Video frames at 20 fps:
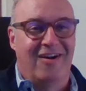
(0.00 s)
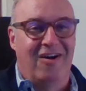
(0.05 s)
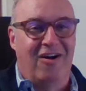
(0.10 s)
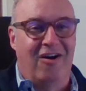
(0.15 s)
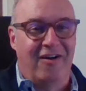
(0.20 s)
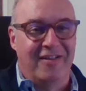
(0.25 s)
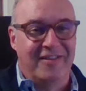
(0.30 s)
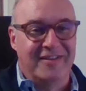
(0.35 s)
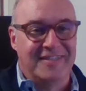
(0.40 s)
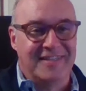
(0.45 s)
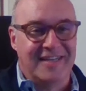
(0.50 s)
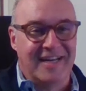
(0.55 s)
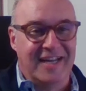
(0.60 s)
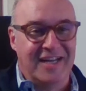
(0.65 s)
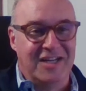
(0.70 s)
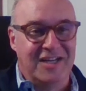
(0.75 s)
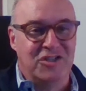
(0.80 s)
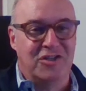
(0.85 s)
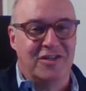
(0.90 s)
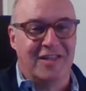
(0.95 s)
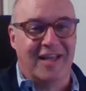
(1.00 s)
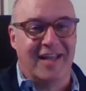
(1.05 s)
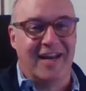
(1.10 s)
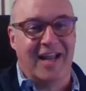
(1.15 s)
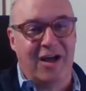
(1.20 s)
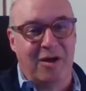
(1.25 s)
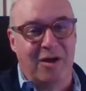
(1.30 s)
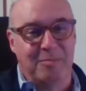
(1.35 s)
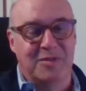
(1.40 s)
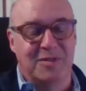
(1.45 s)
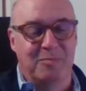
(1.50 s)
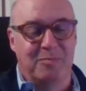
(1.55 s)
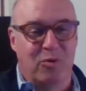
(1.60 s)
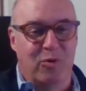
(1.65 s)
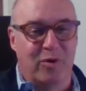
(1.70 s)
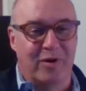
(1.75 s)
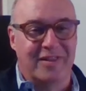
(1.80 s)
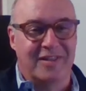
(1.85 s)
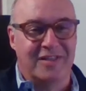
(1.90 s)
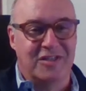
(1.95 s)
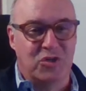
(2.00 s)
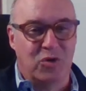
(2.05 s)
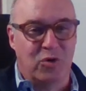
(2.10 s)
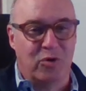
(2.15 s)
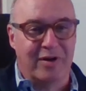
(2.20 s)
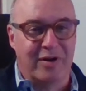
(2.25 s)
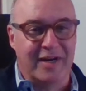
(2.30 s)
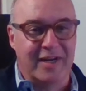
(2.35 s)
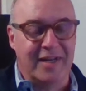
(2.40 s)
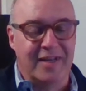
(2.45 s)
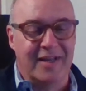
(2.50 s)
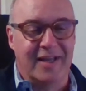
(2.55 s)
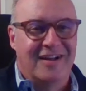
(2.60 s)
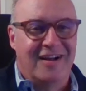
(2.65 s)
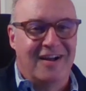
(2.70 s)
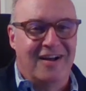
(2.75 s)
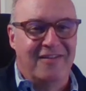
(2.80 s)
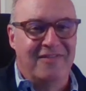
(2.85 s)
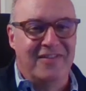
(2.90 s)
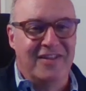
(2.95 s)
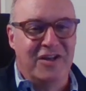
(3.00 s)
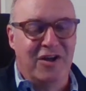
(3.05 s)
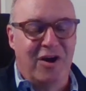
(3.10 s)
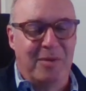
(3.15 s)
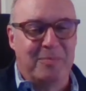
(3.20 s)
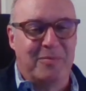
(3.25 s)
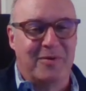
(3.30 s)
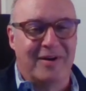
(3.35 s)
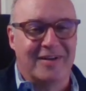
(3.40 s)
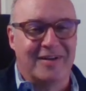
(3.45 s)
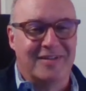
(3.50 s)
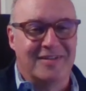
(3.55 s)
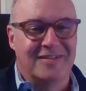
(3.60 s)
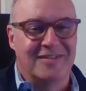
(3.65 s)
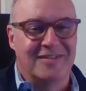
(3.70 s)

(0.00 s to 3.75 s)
on the stage that helps support the story of the opera.